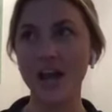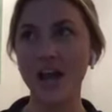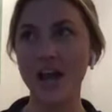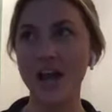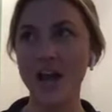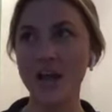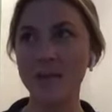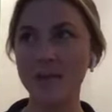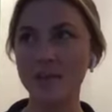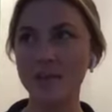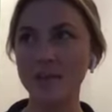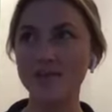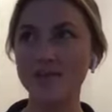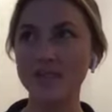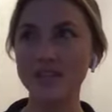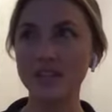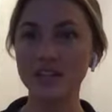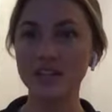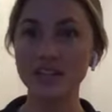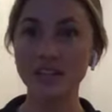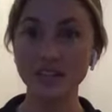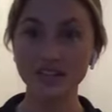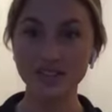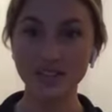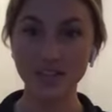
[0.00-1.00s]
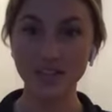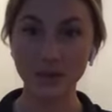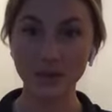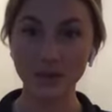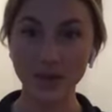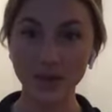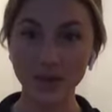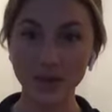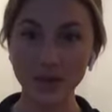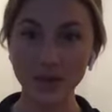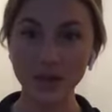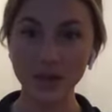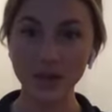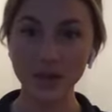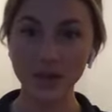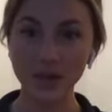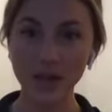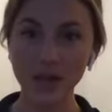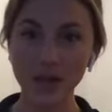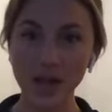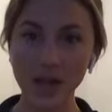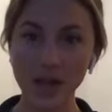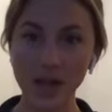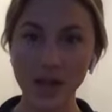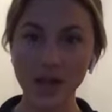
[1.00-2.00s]
I moved here in the summer
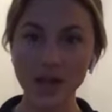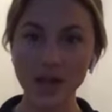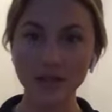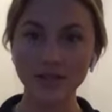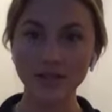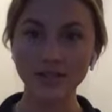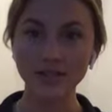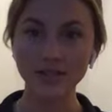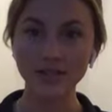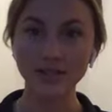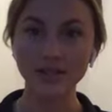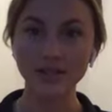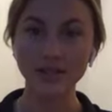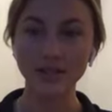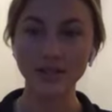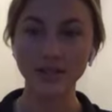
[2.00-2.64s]
and